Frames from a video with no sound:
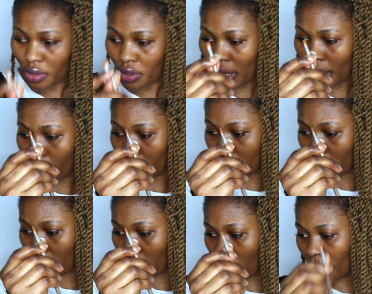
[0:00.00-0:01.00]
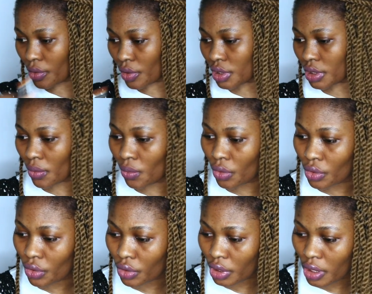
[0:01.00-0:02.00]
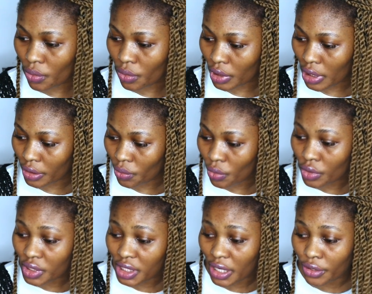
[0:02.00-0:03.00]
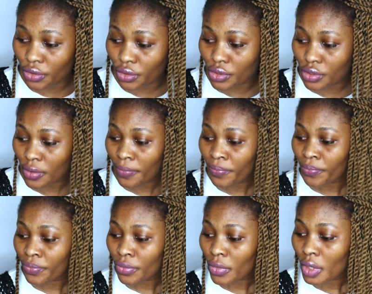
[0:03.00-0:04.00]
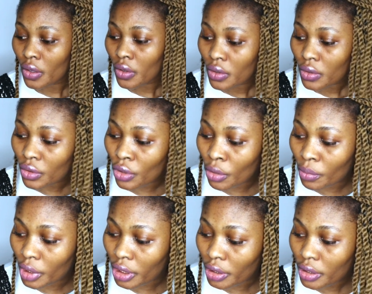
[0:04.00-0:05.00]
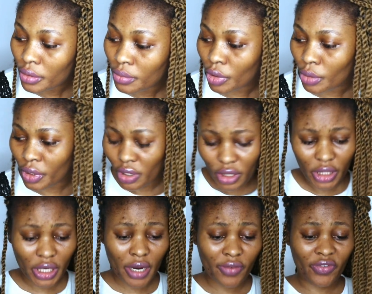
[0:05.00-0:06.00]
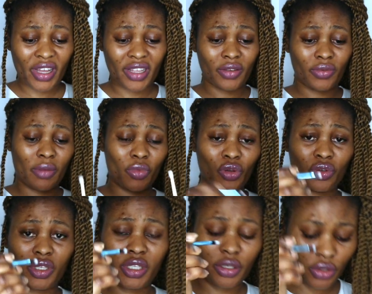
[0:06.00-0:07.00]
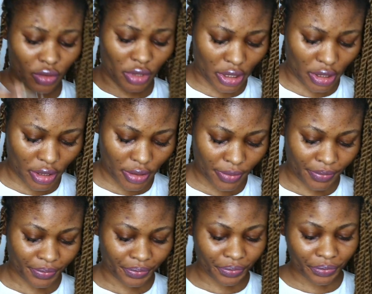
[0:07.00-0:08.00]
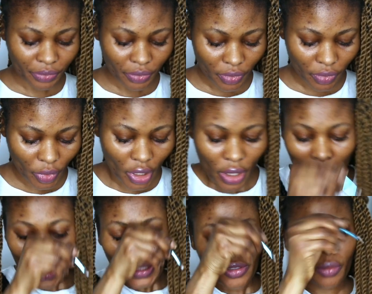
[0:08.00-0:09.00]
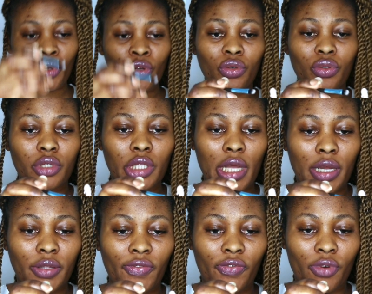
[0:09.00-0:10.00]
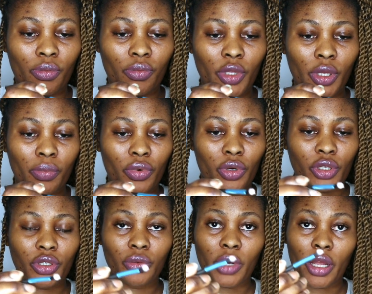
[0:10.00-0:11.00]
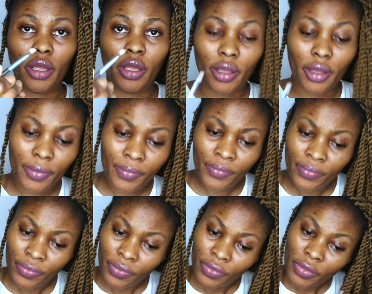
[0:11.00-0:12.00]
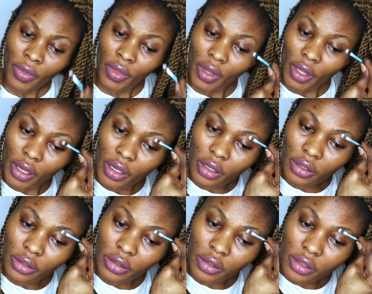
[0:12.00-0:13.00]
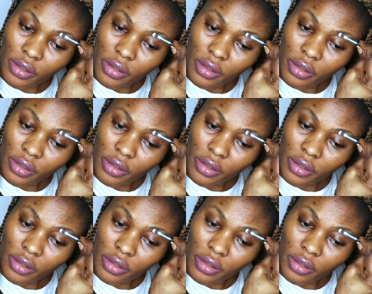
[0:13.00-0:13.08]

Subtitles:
That particular brush and one other one are the ones I use normally. But because I can't find it, I'm going to stick to this. So I'm going to start from the brush right here. And